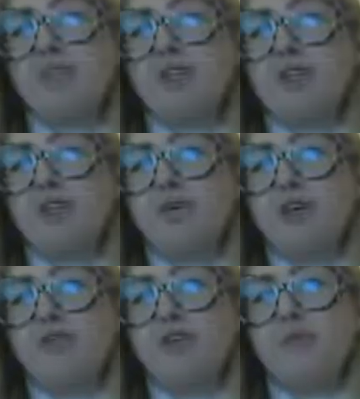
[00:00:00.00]
mentioned
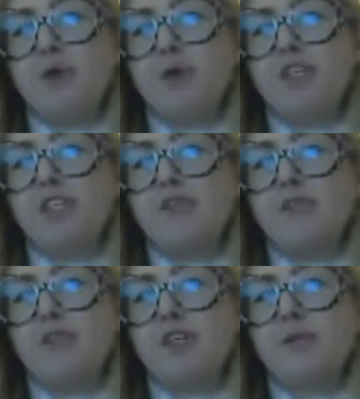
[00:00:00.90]
quite a few
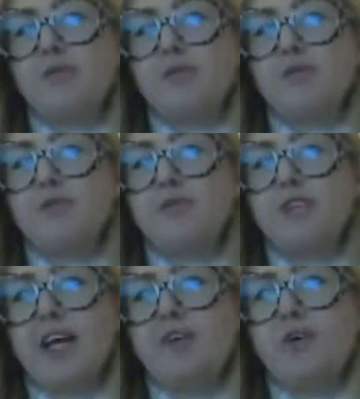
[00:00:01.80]
positives in terms of
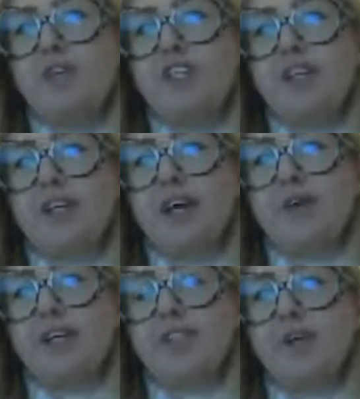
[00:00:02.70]
technology and how
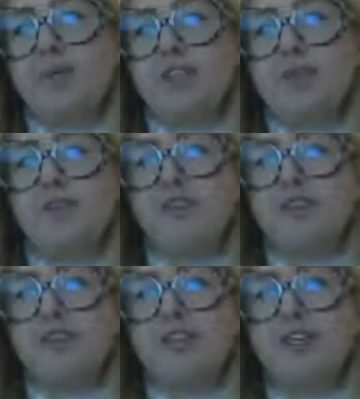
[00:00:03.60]
that's helping to
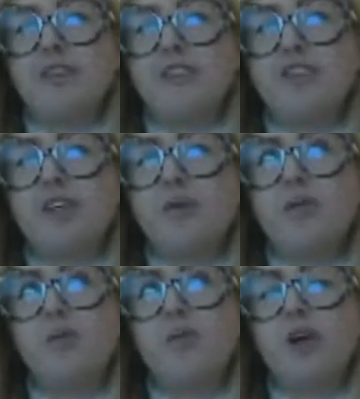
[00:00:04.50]
advance the industry.
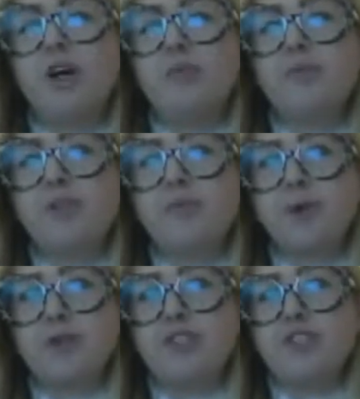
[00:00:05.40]
What other
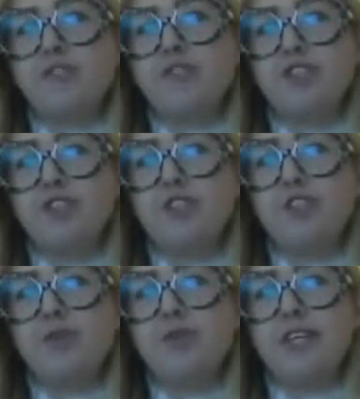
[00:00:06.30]
positives do
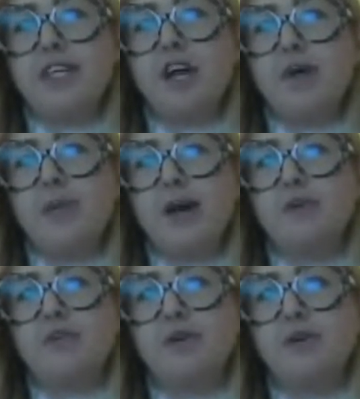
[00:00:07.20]
you see come
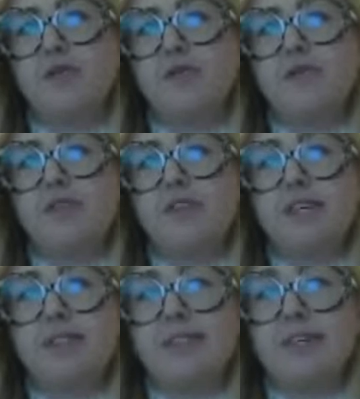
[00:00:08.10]
out of
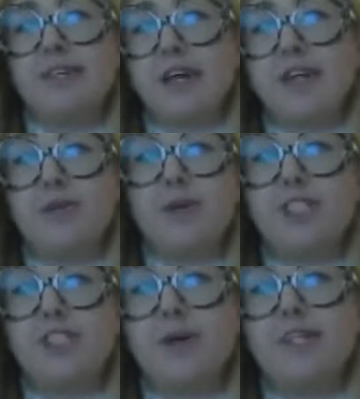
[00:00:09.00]
this
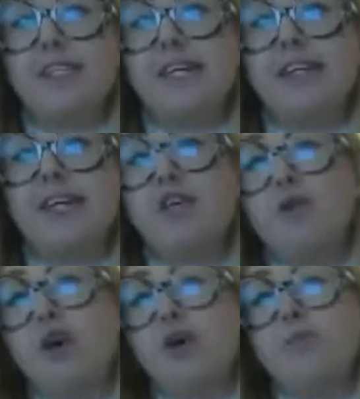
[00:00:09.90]
2020 that
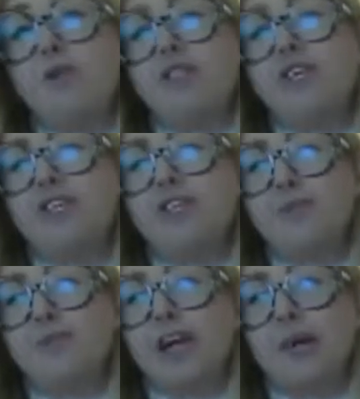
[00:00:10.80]
you hope bridging lenders
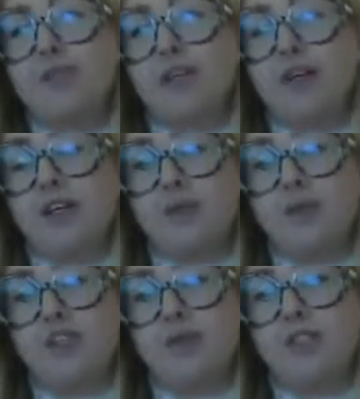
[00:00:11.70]
will capitalize
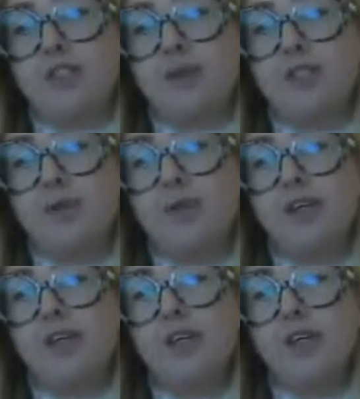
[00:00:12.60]
on in
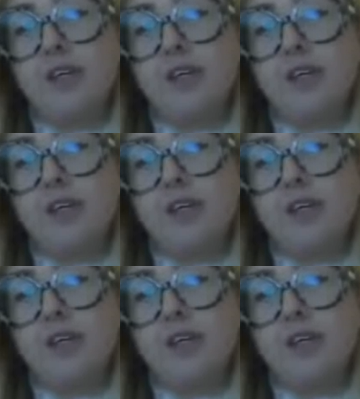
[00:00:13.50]
2021?